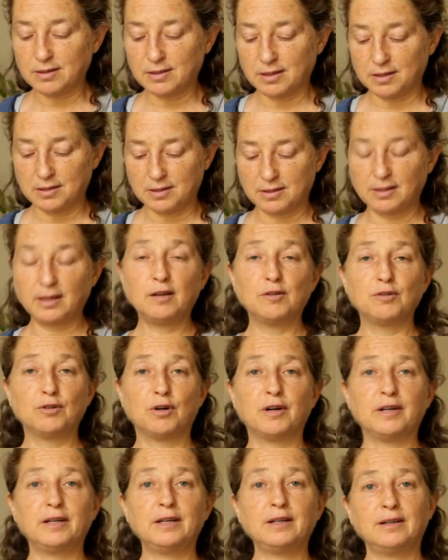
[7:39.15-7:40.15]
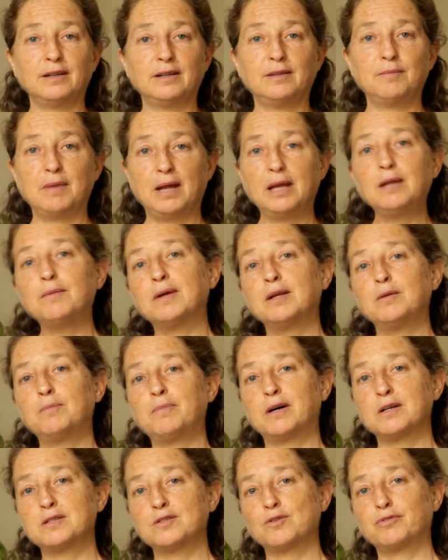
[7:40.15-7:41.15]
are still growing in many
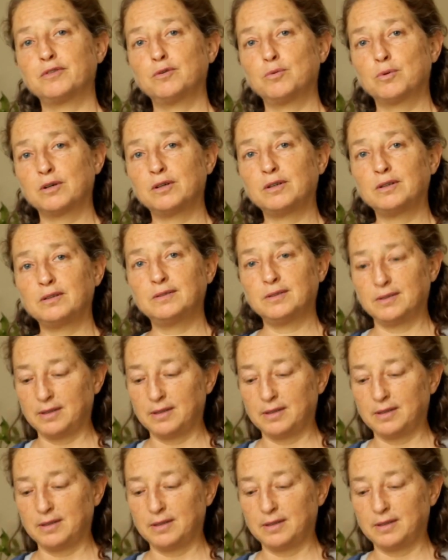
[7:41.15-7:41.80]
parts of the world.